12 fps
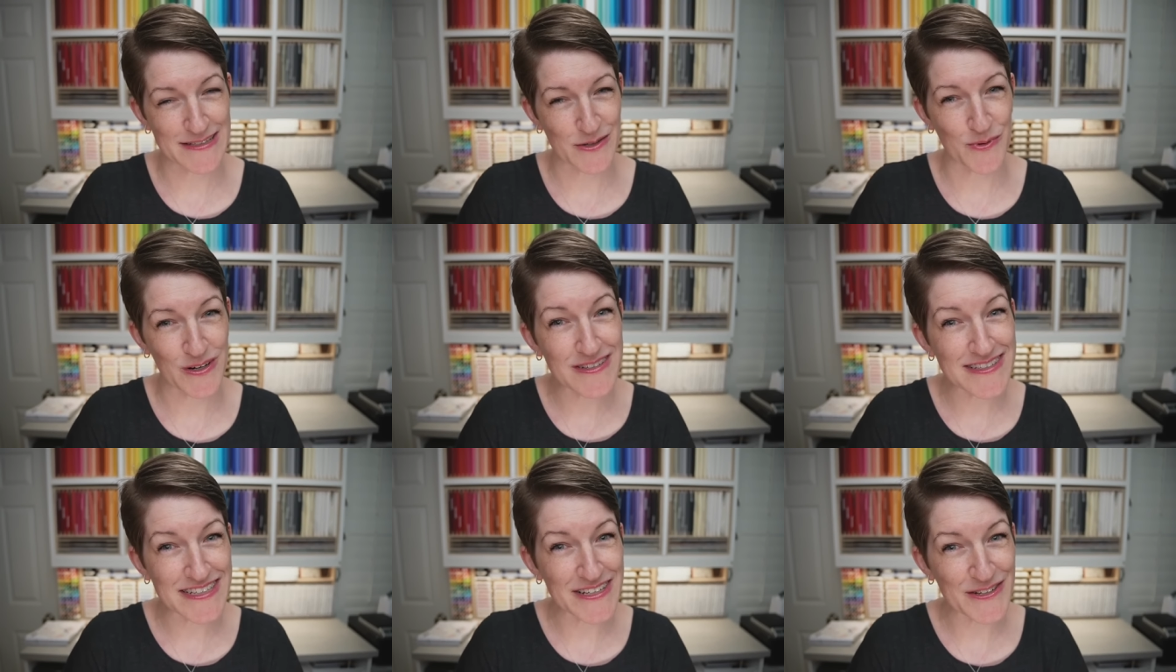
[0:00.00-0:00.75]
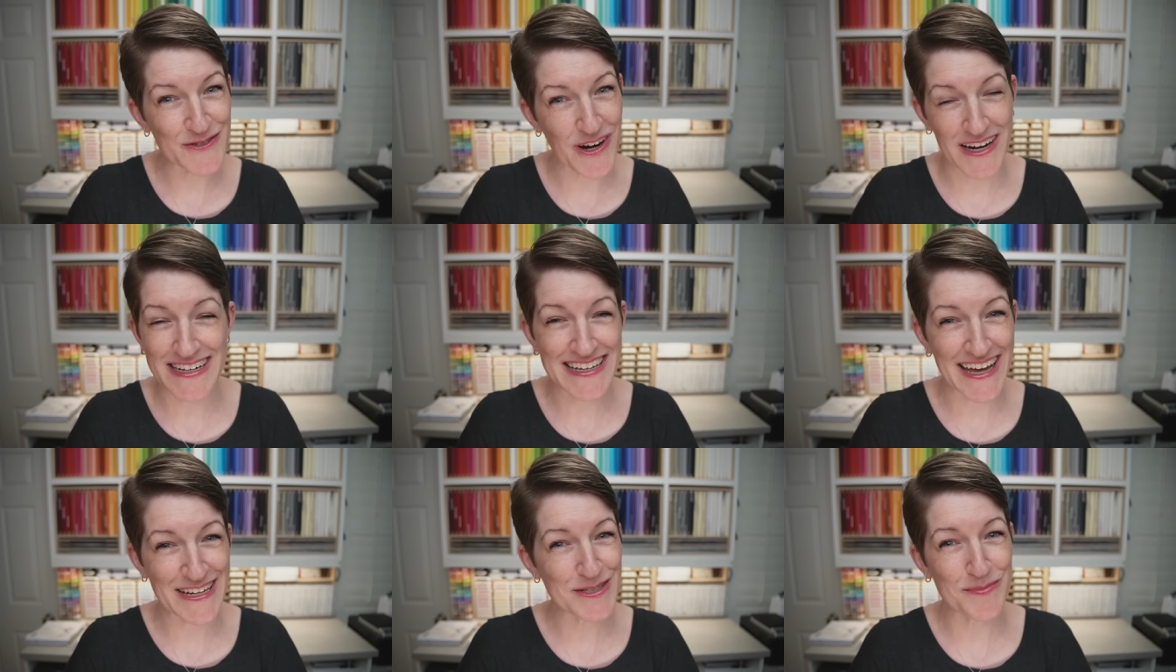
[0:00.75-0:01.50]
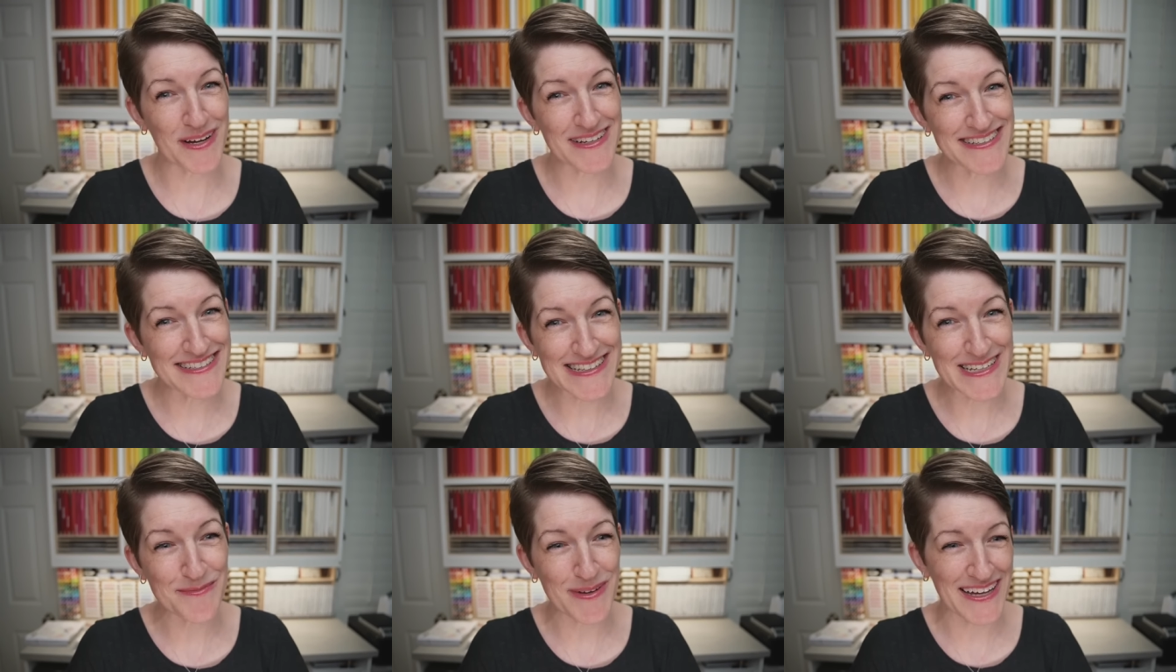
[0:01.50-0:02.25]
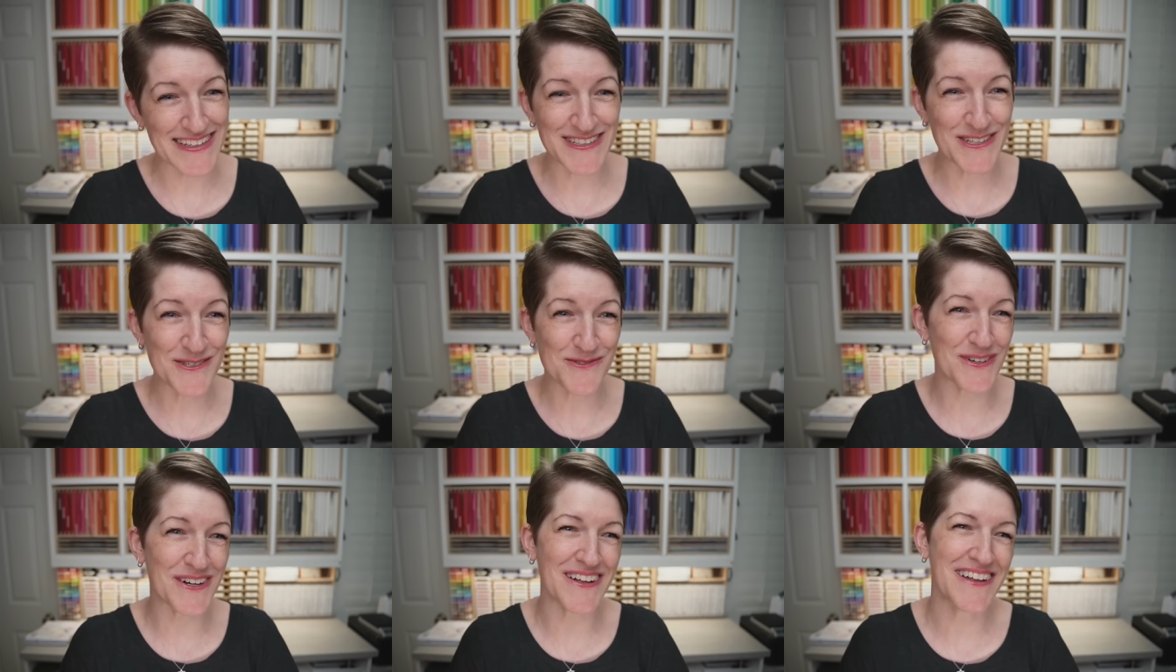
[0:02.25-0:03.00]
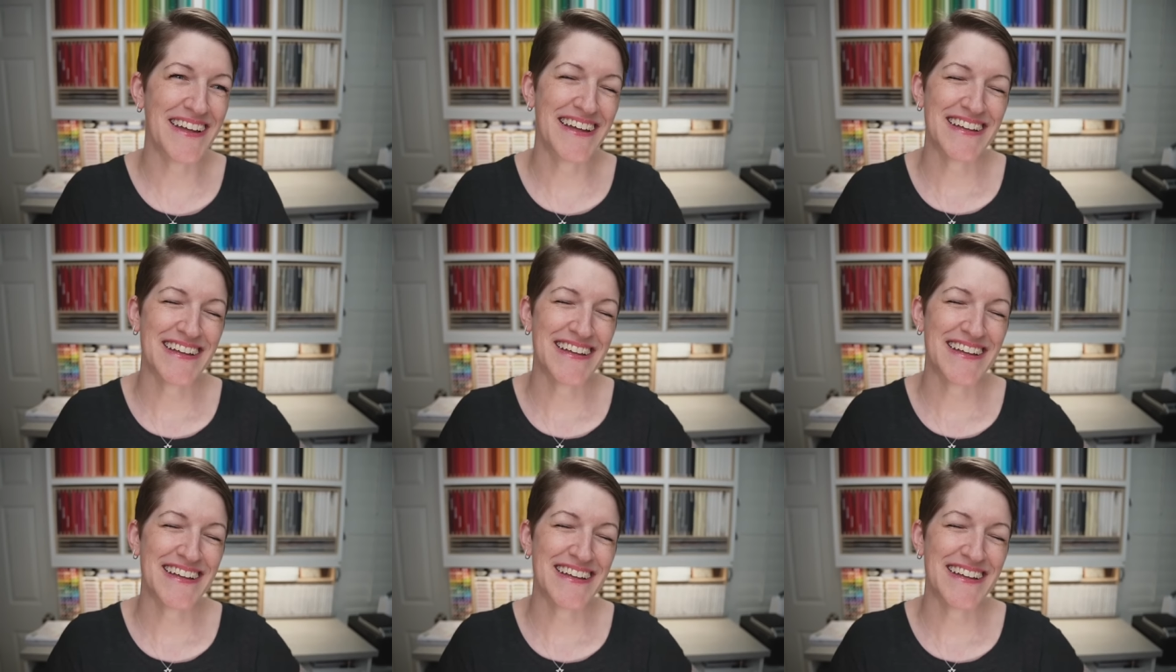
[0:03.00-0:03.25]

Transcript: so we're still trying to catch up on sleep as usual.